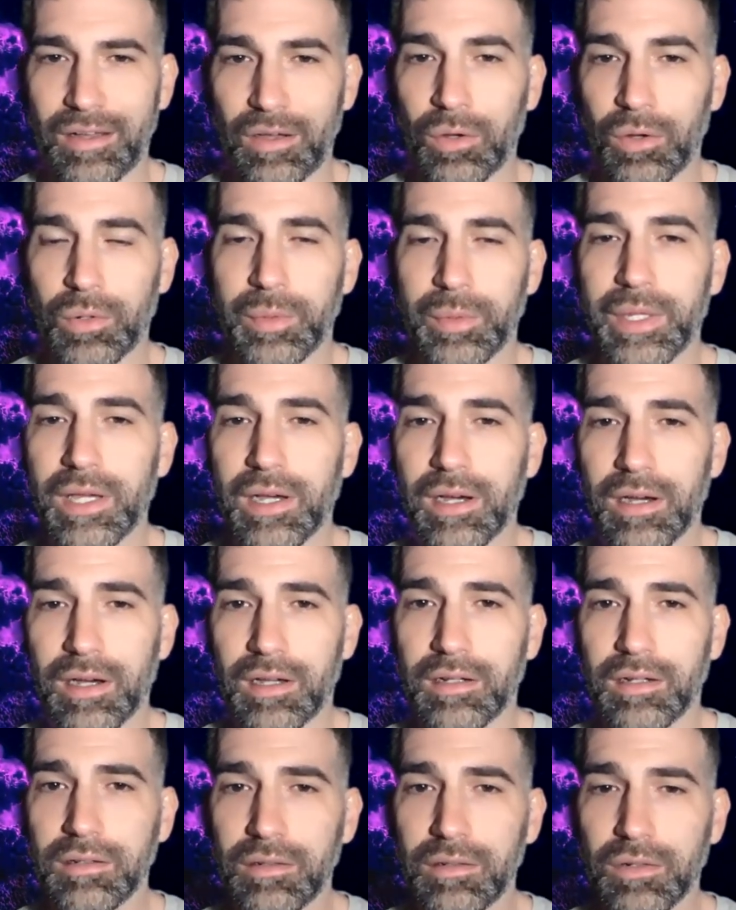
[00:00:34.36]
who we
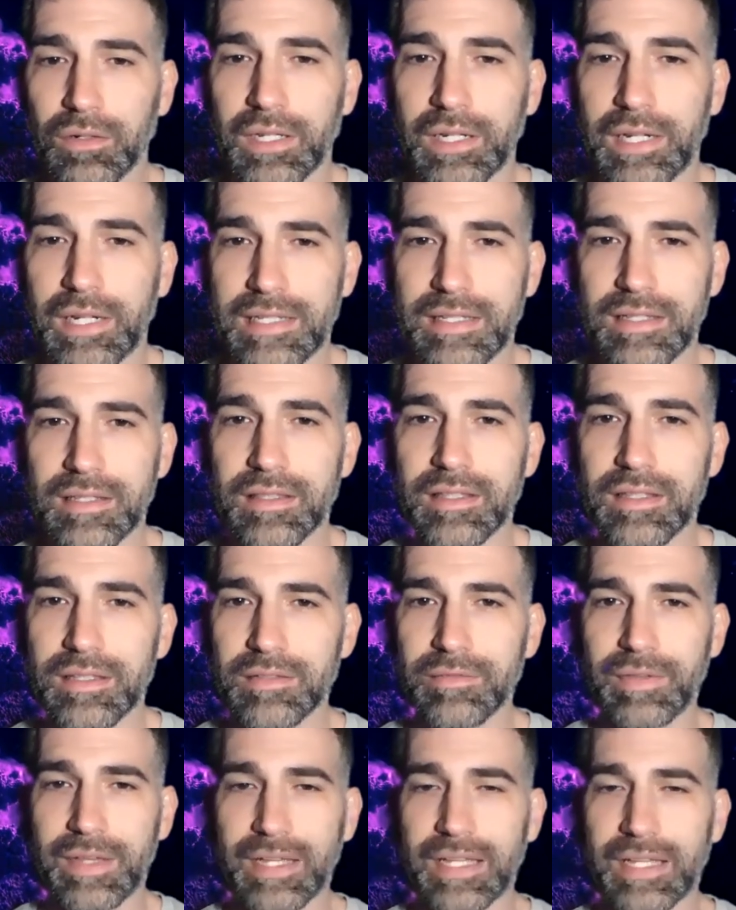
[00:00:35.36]
are organizing this
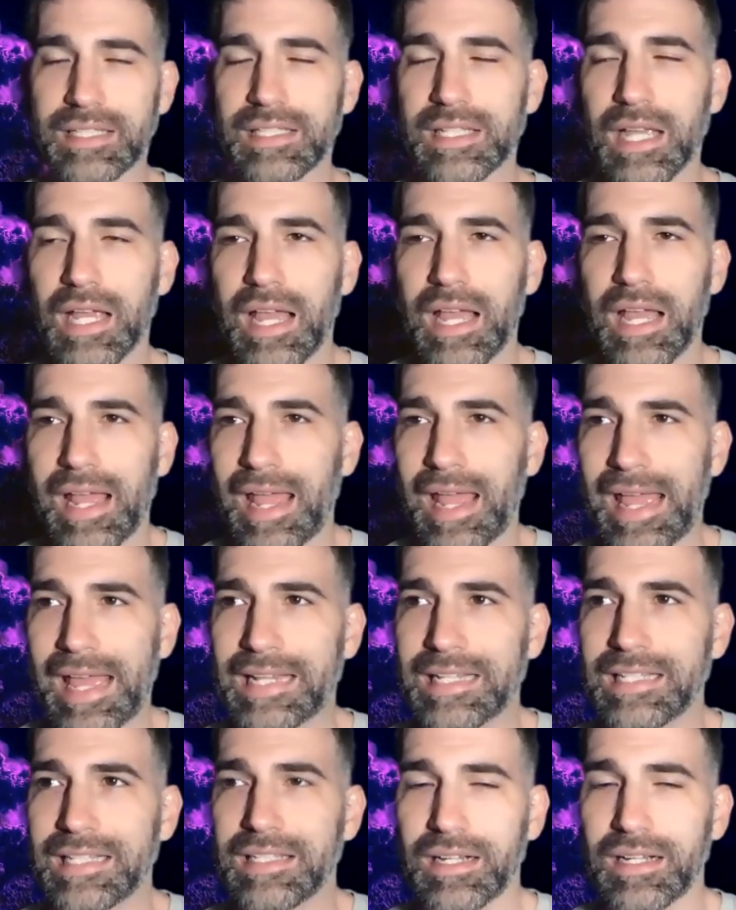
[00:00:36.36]
event
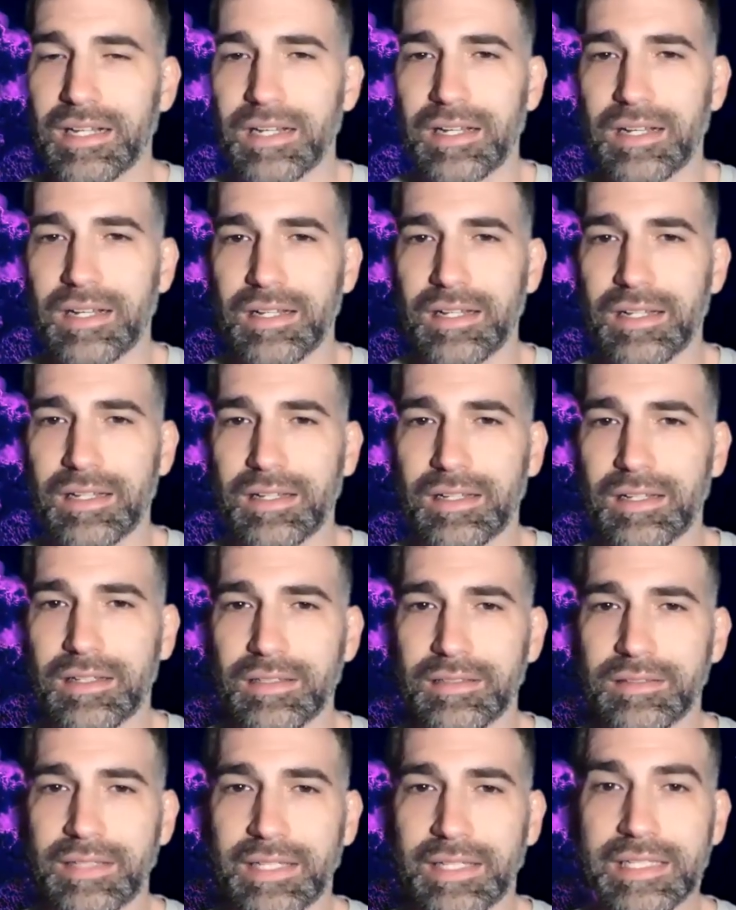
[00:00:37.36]
and
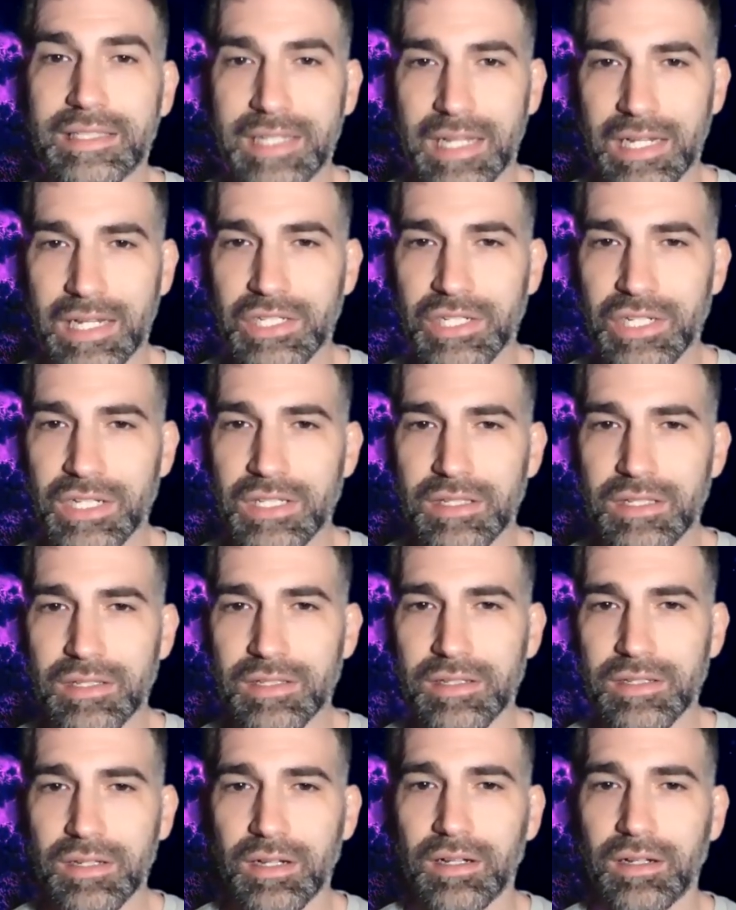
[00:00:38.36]
the intentions
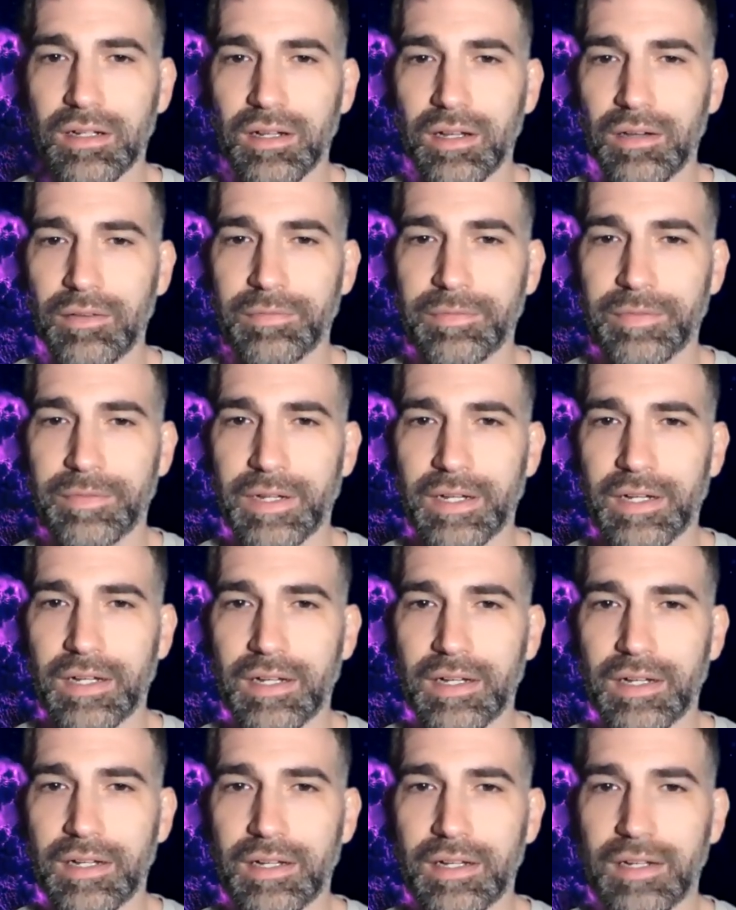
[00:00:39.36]
of
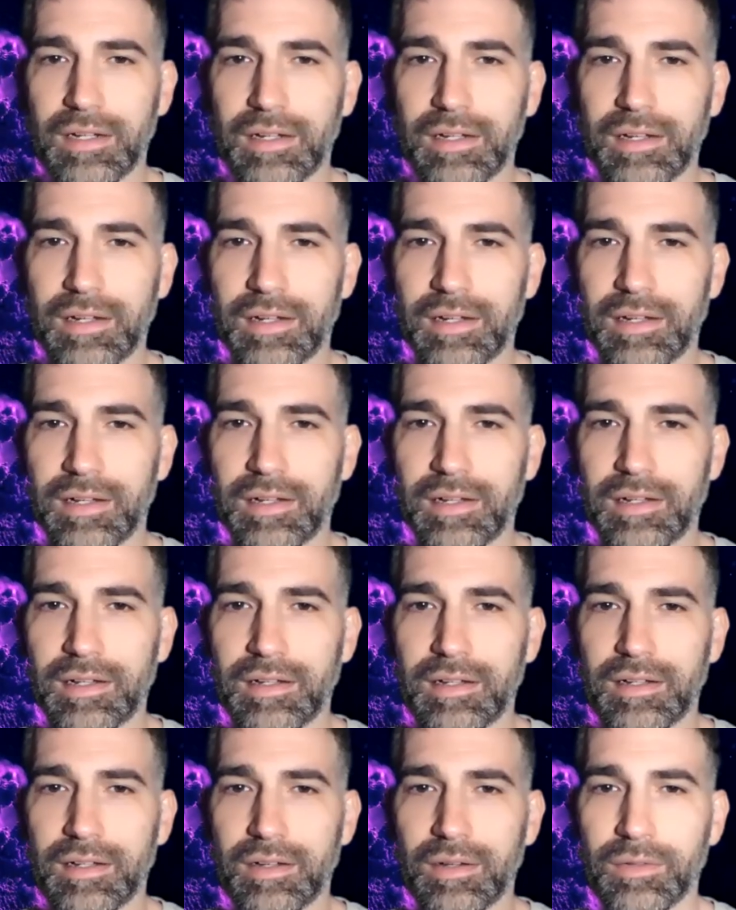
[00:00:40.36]
the
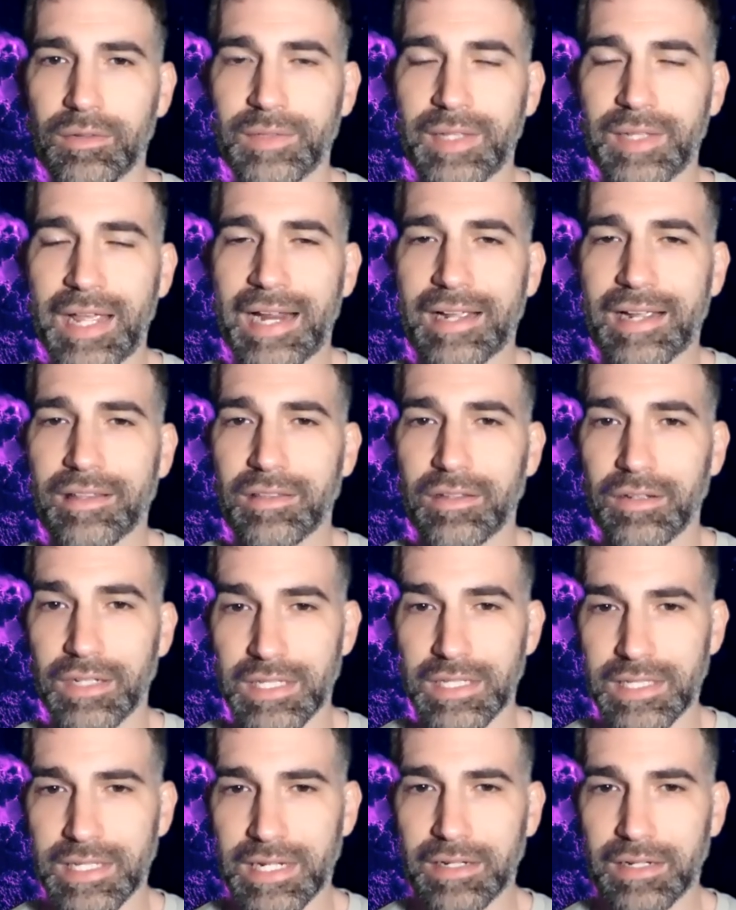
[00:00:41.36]
hackathon
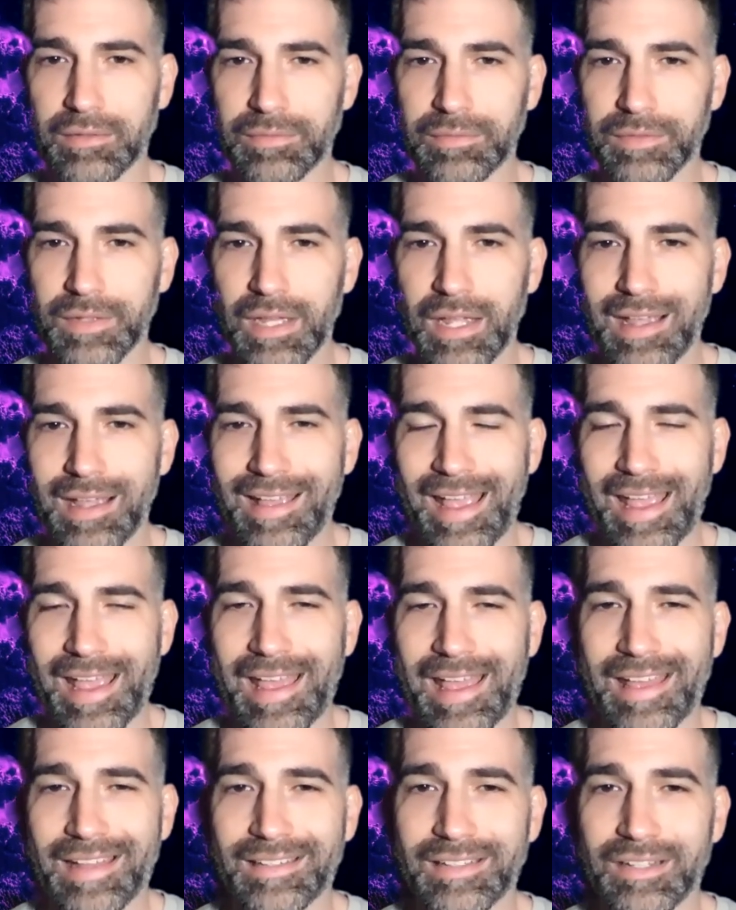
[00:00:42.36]
itself
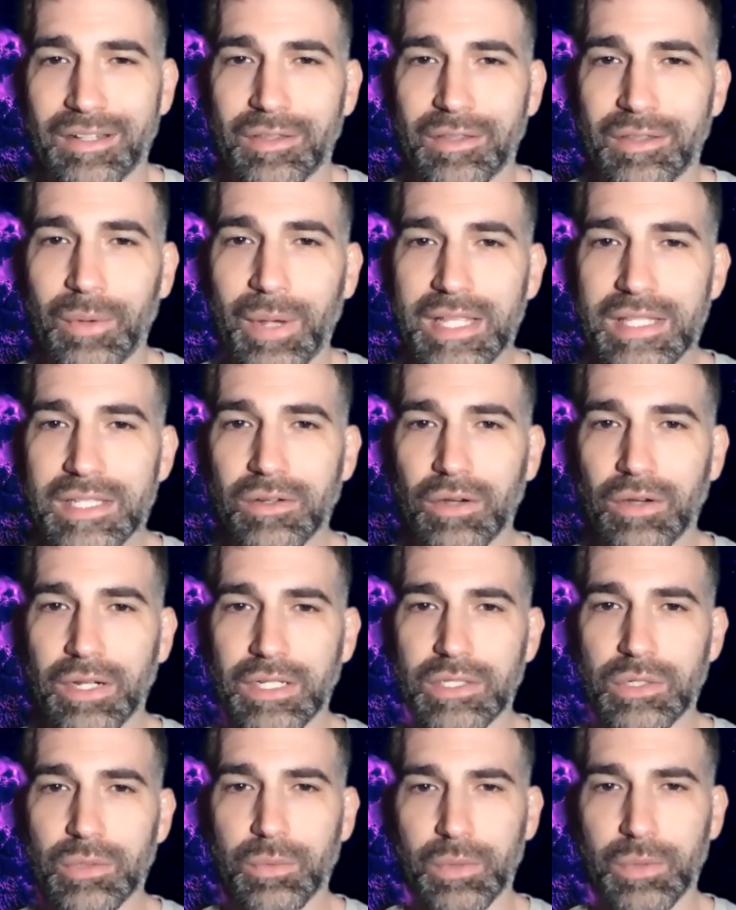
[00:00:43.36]
and the way it's going
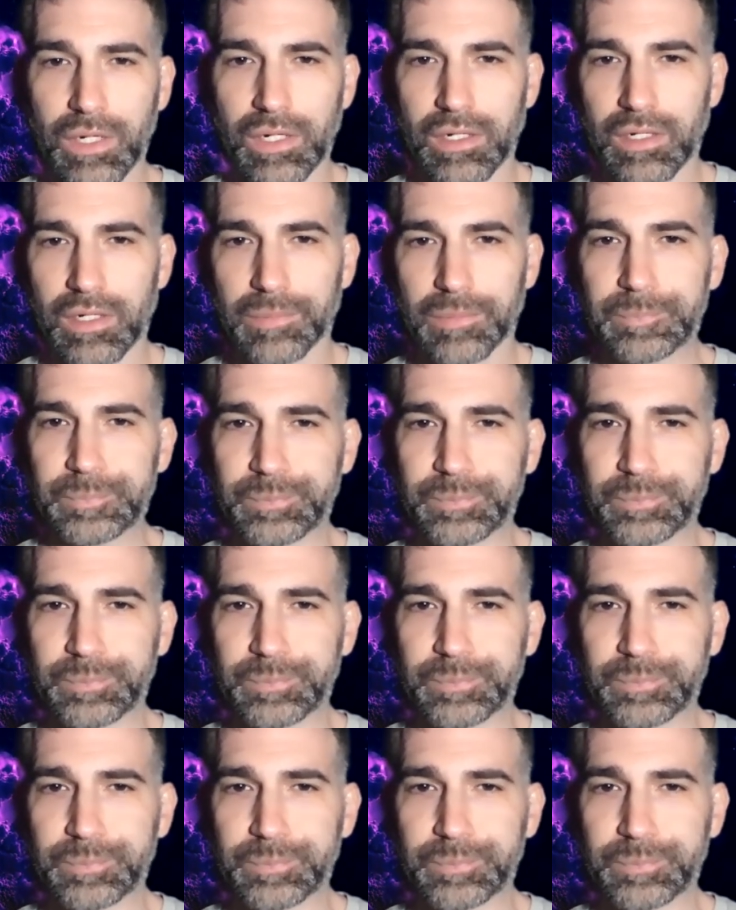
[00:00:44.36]
to work.